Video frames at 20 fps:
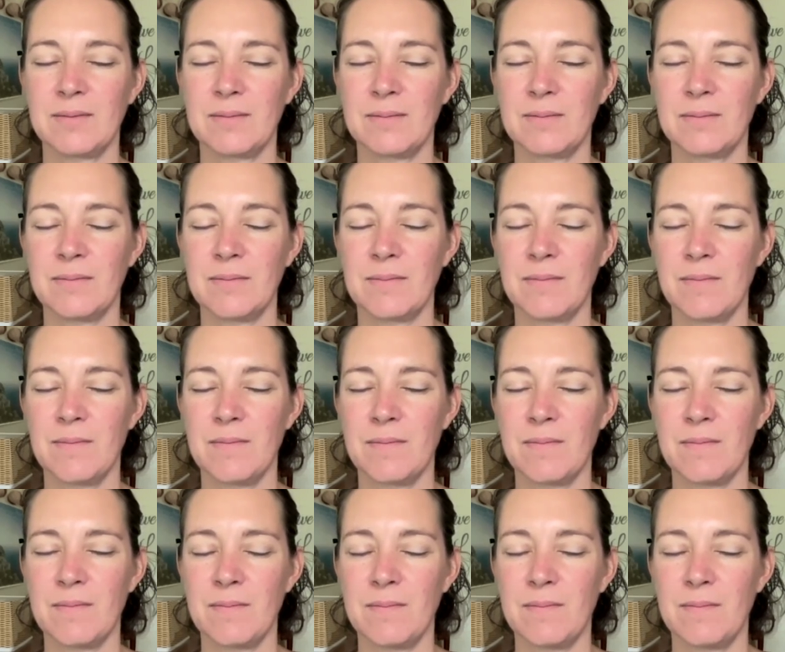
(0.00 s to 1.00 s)

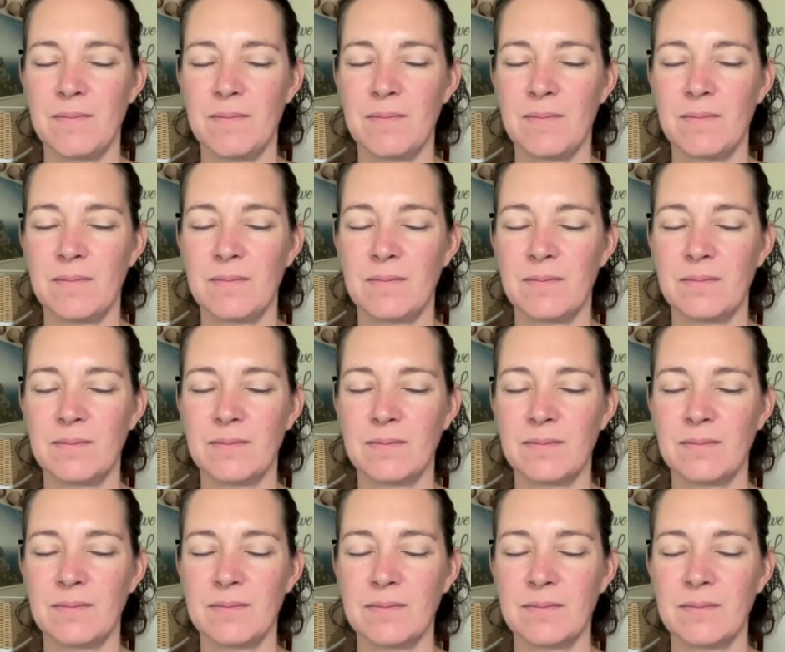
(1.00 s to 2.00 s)
Nobody speaks.